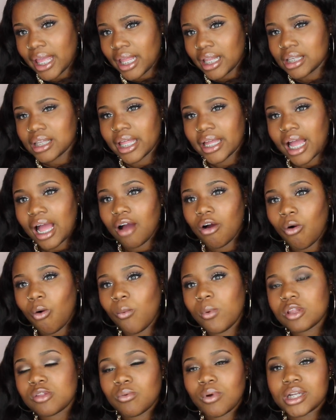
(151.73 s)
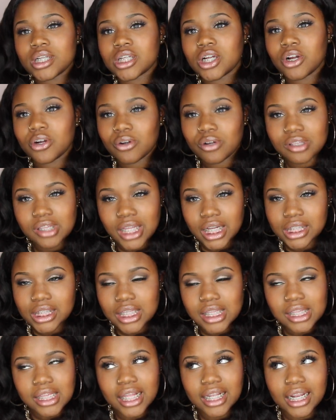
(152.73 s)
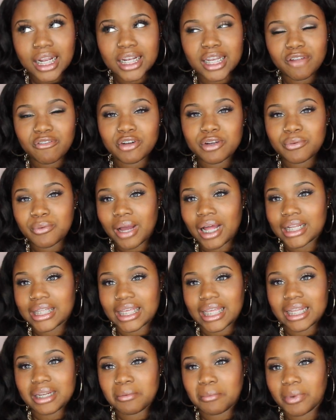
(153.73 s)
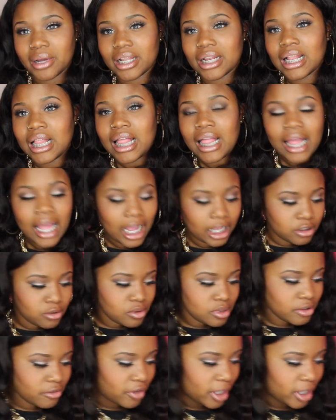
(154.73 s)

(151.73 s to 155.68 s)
And like, I always wanted curls like this, and I never knew how to get it. But I use a